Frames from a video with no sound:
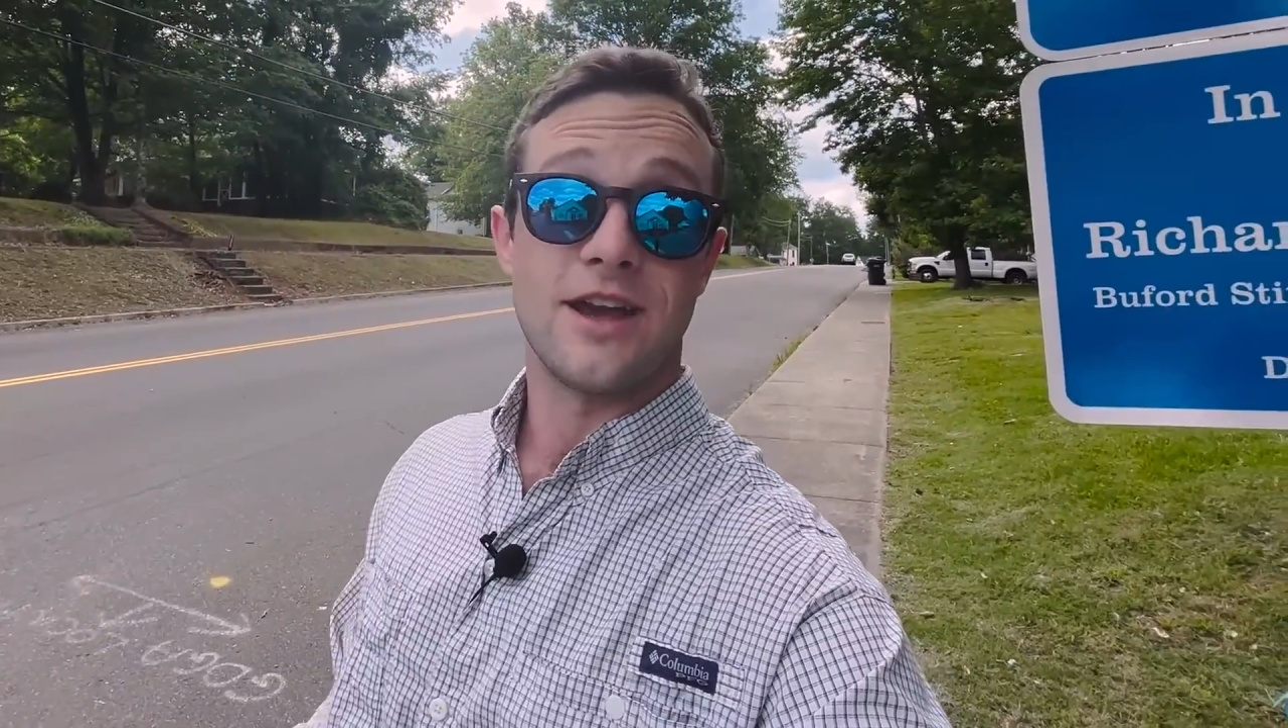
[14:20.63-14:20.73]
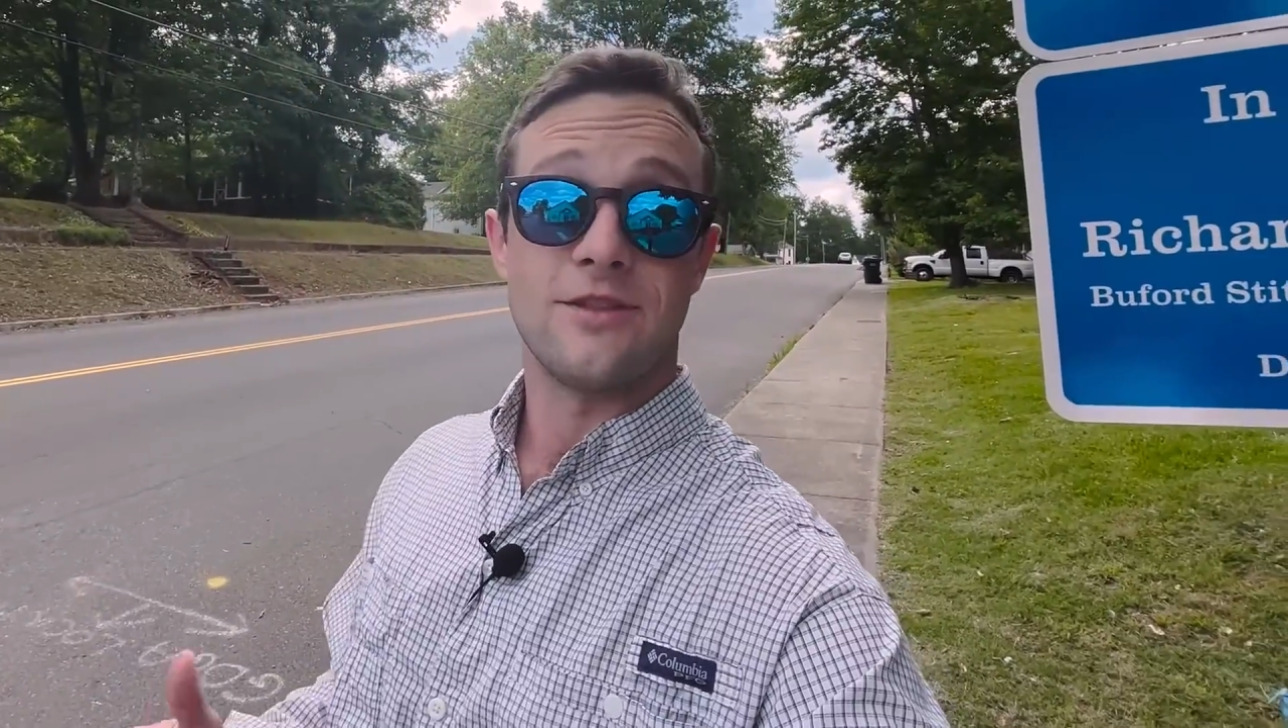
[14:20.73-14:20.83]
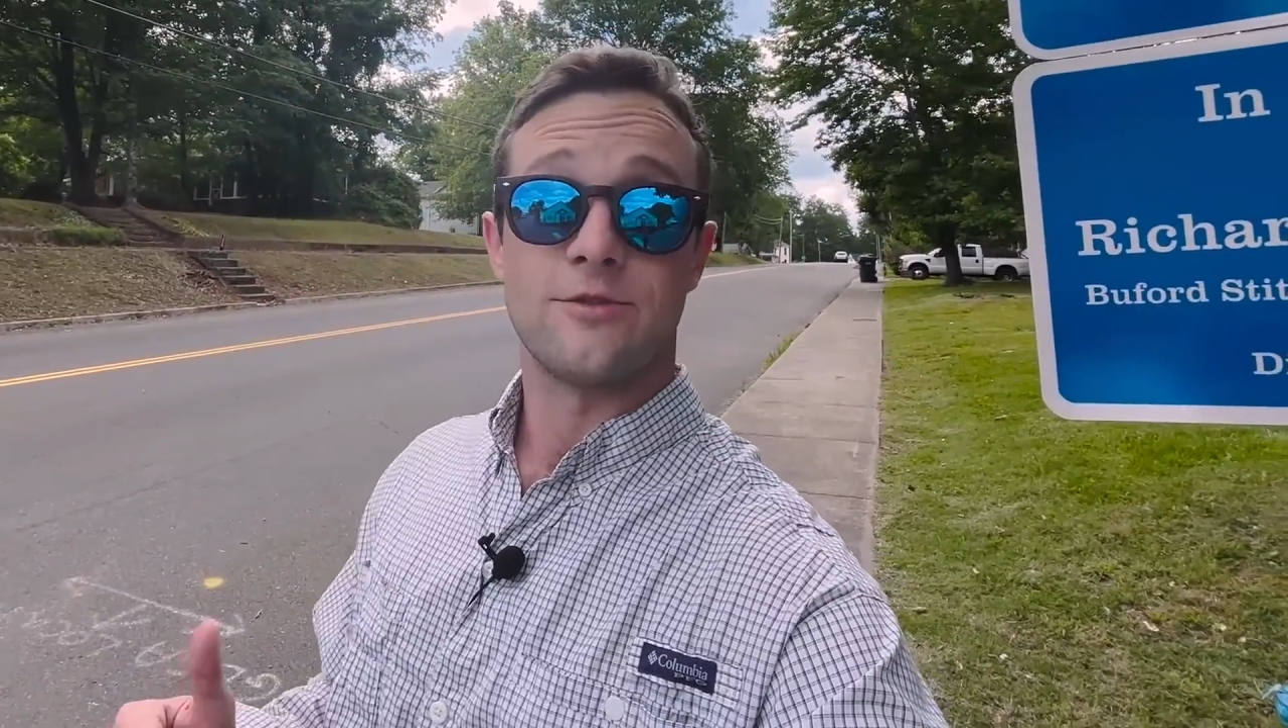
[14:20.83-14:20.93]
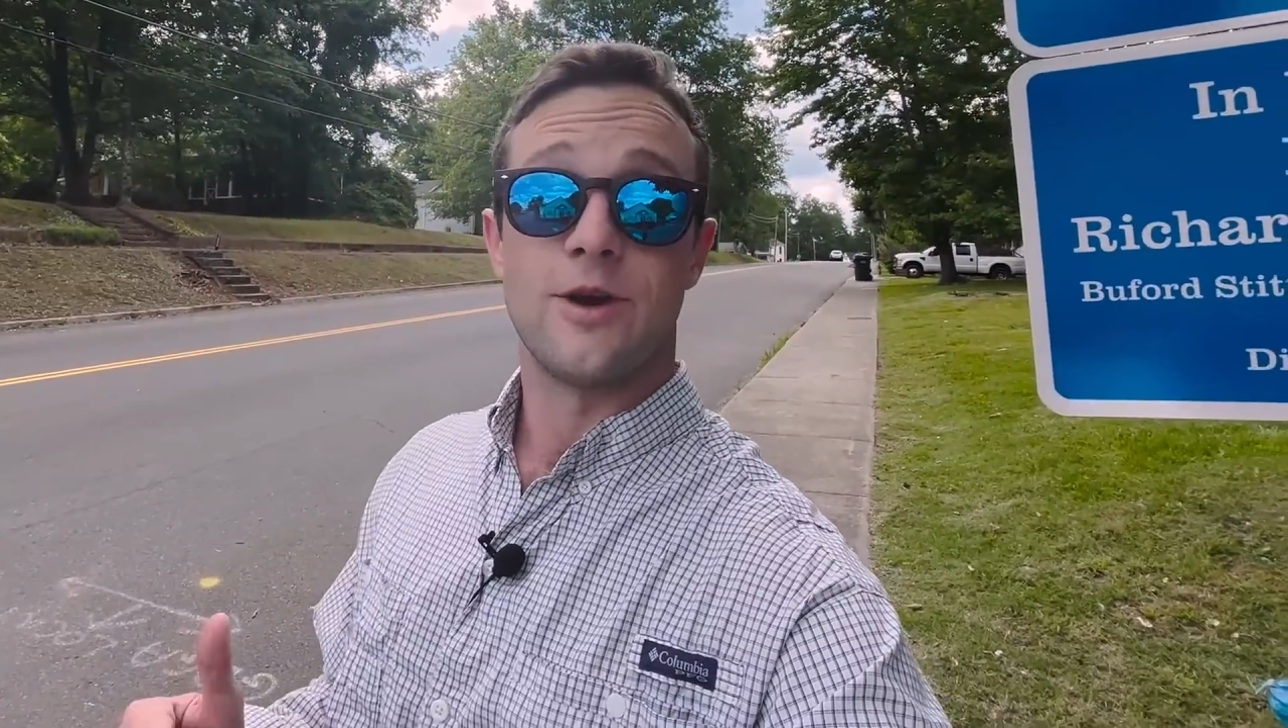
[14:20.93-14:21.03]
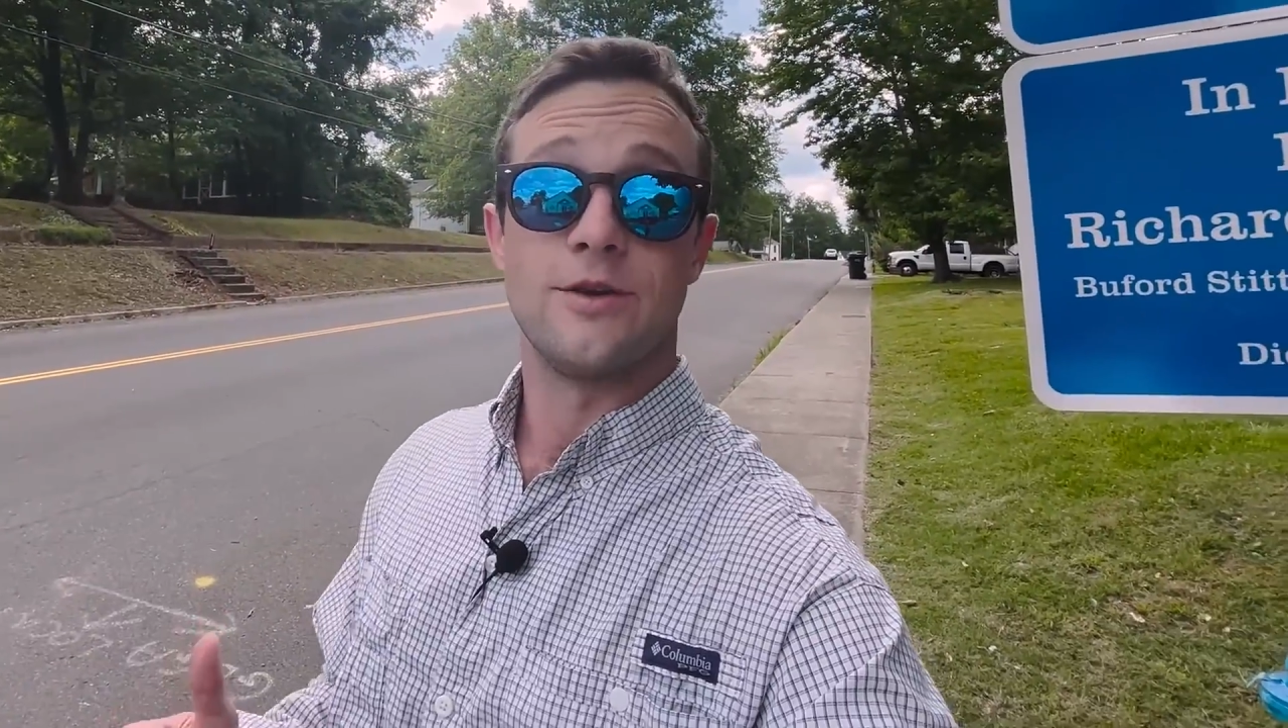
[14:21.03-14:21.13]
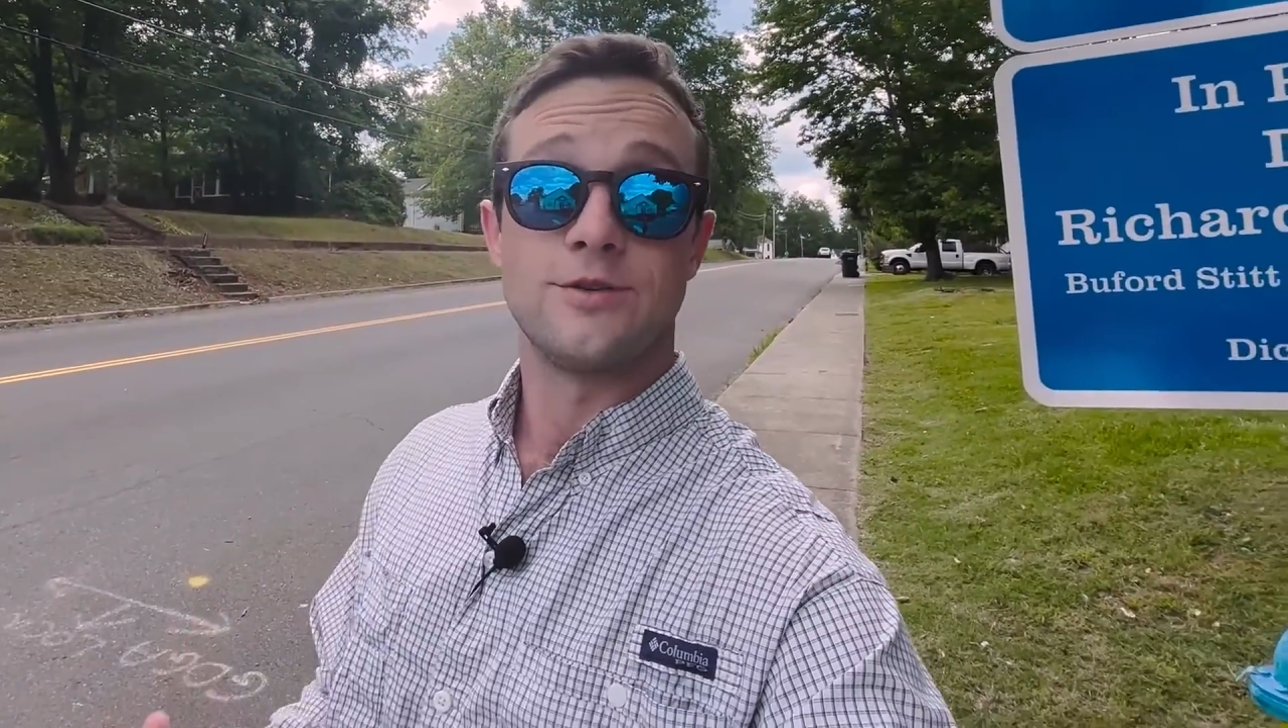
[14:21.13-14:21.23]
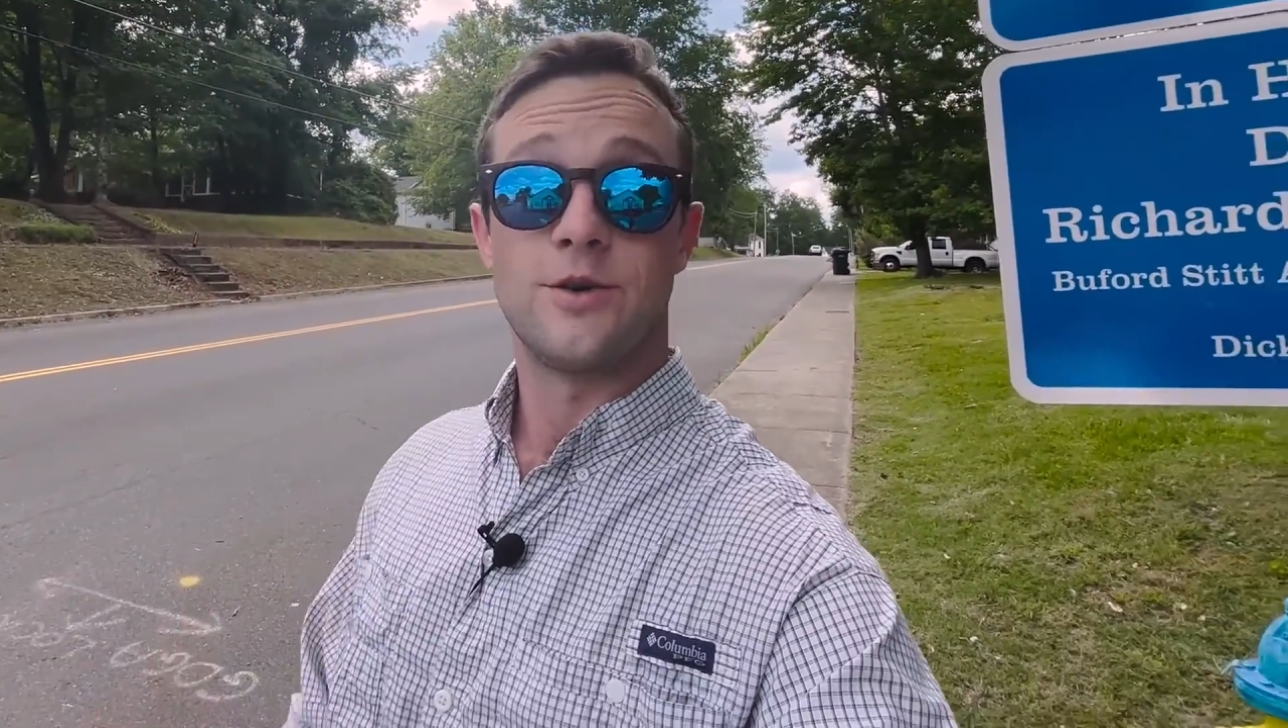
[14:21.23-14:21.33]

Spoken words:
down the road